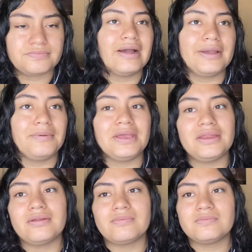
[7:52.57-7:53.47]
I
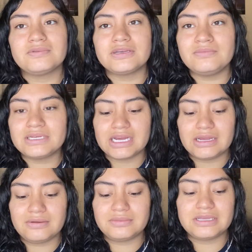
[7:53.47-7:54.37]
mean,
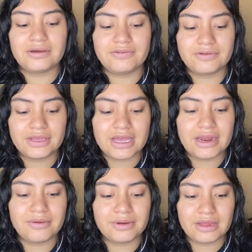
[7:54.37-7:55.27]
sometimes I forget
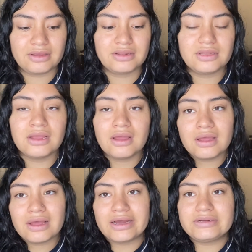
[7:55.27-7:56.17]
it when
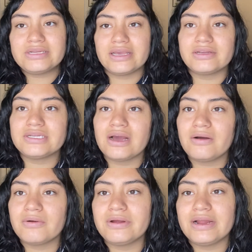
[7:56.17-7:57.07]
I'd take a
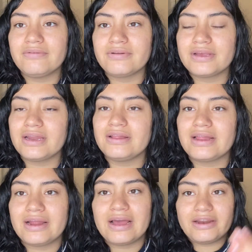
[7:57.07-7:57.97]
shower and I forget it that
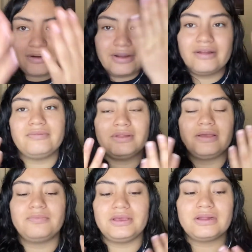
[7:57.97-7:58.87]
I hadn't
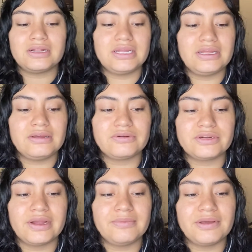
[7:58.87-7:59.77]
like be cleaning or drying my